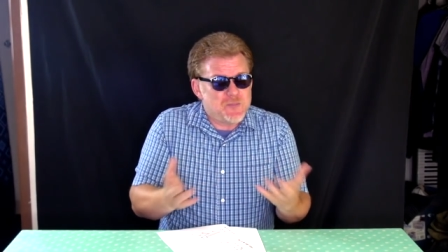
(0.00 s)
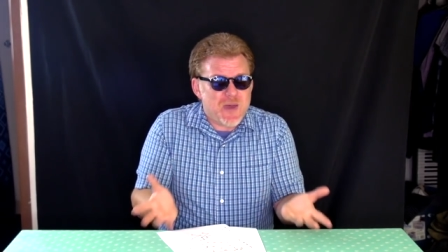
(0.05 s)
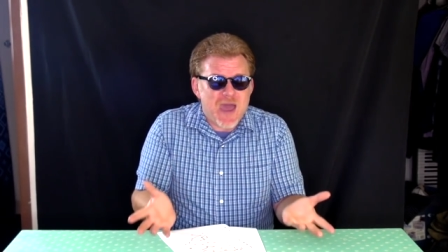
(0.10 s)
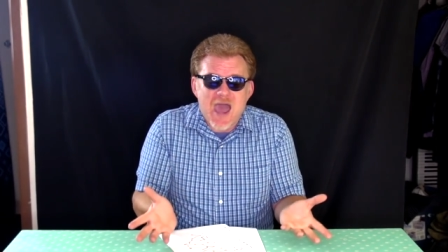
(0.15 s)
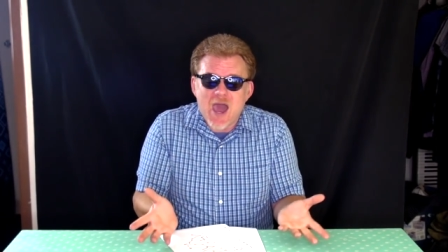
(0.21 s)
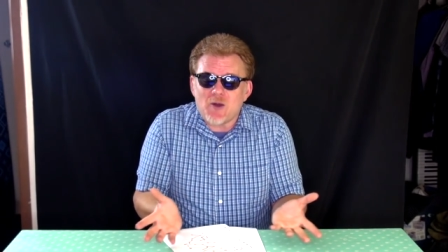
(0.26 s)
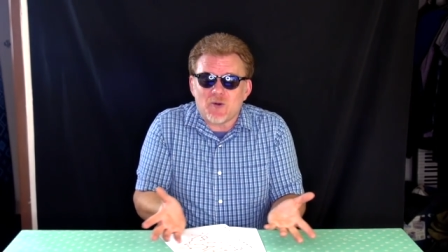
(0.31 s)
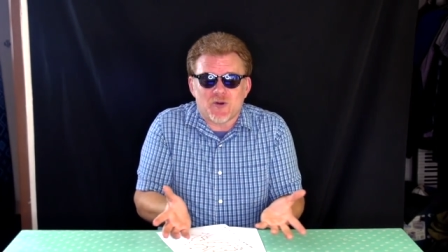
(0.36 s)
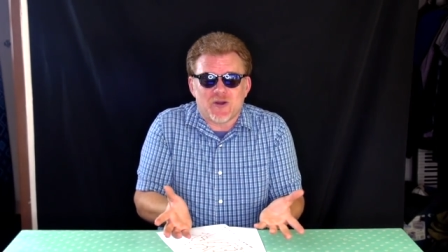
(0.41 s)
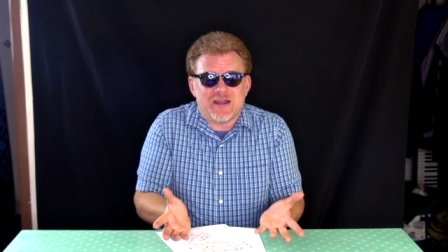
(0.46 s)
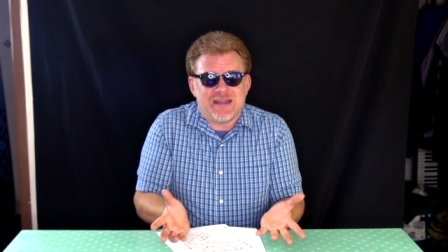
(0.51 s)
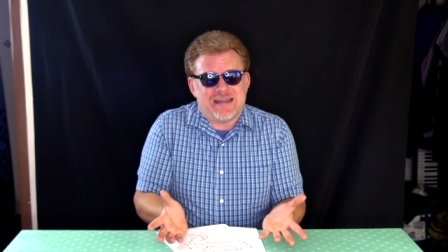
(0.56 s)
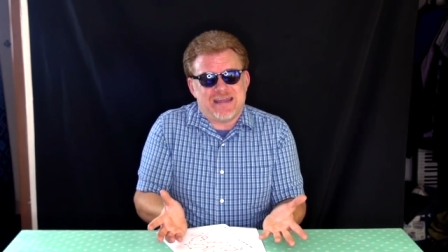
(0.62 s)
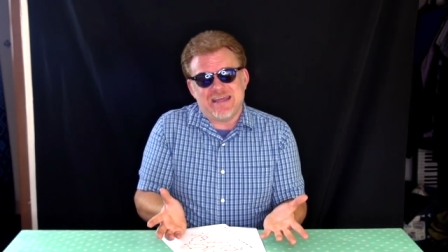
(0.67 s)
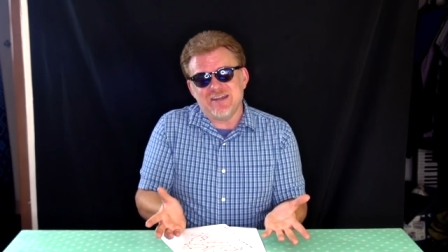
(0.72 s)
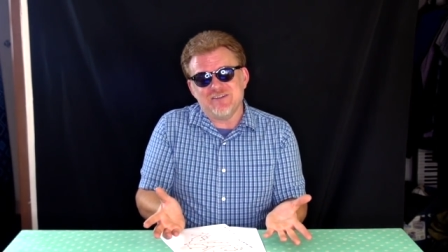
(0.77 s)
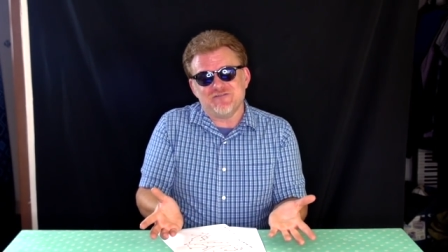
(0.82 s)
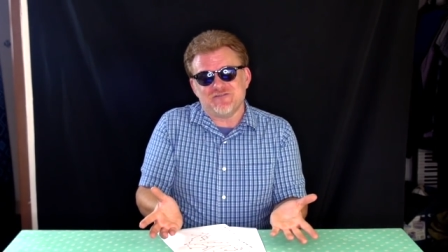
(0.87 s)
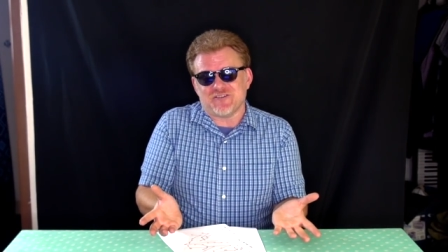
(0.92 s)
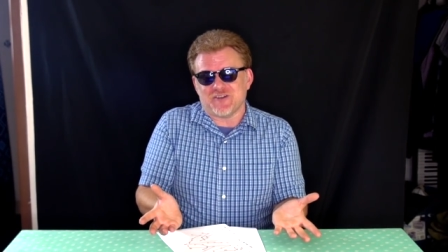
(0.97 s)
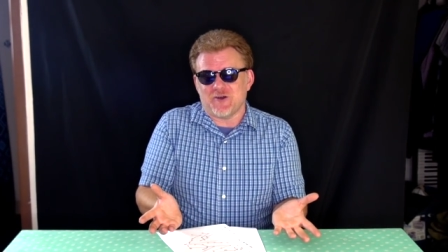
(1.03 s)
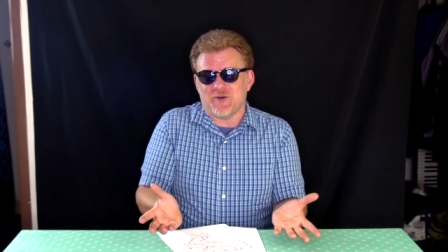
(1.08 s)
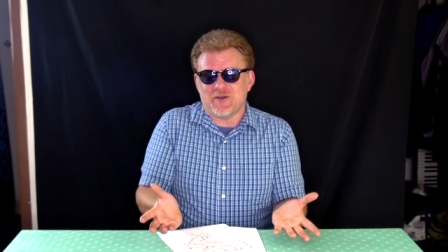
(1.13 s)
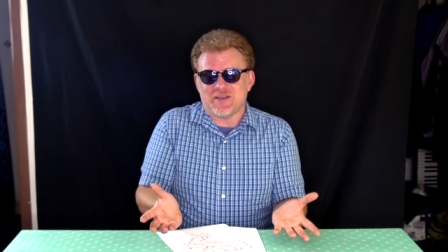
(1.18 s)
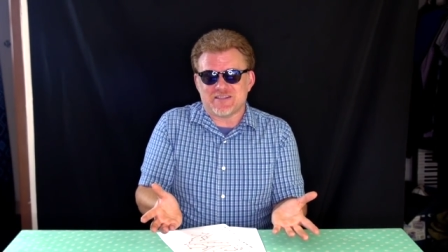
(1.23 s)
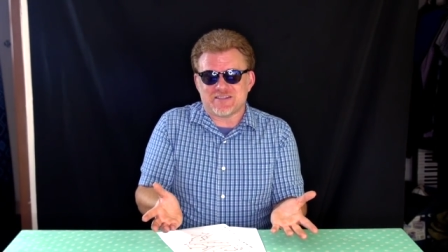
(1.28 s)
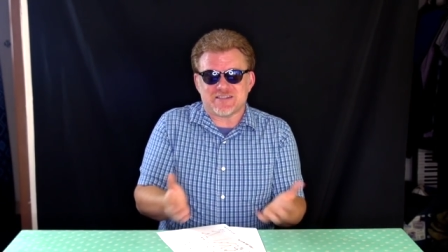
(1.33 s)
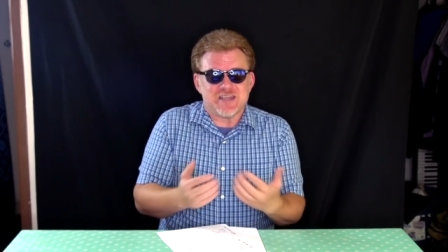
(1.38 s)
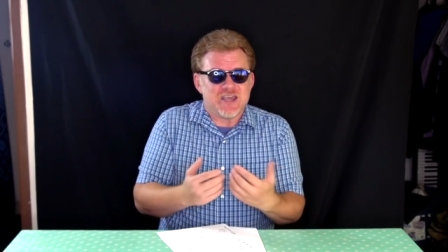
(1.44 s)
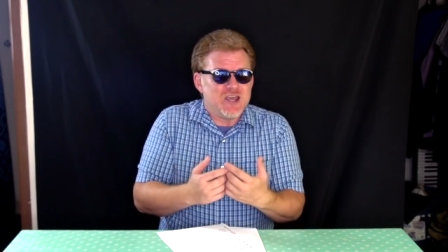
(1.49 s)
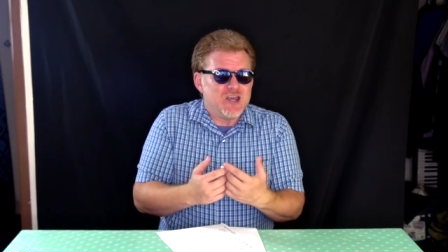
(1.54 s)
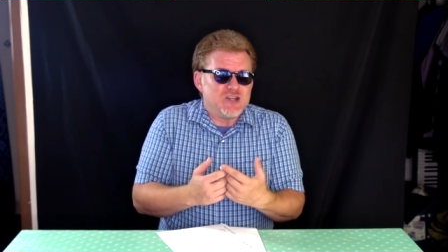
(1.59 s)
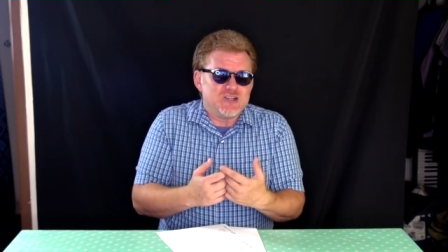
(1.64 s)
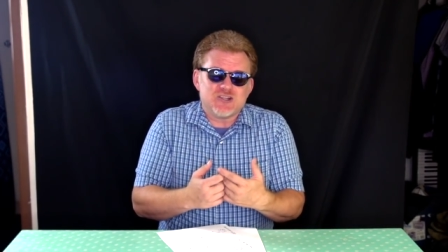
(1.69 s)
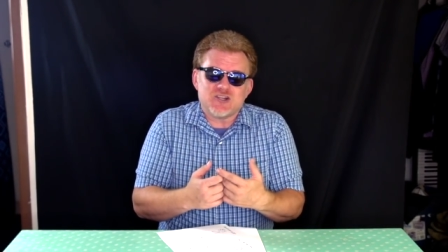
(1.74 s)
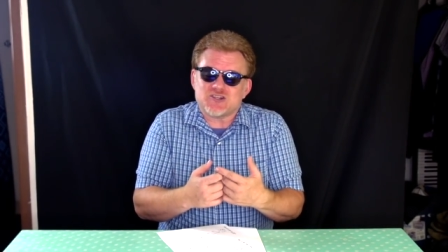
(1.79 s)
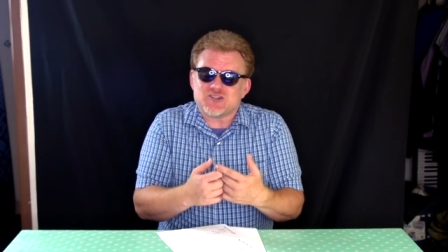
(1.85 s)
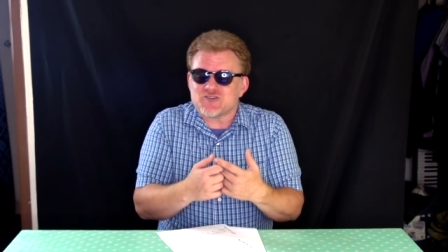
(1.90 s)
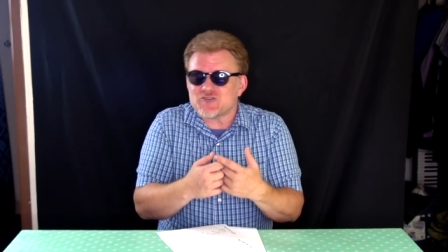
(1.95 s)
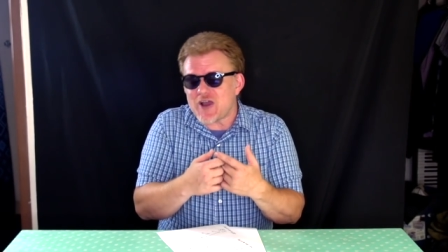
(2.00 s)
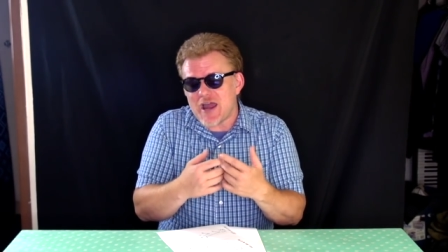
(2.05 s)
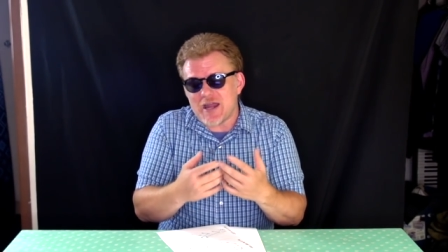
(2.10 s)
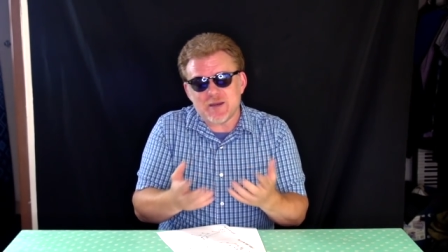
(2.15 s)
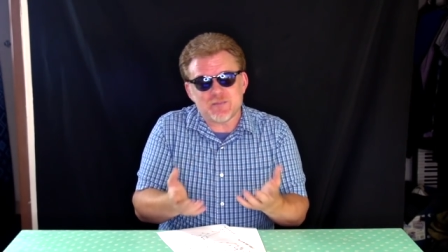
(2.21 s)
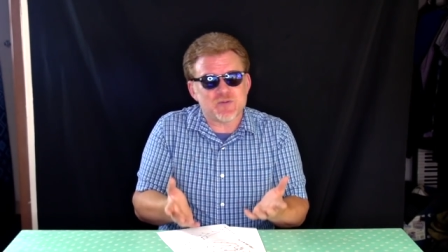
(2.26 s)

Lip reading: power, and influence to try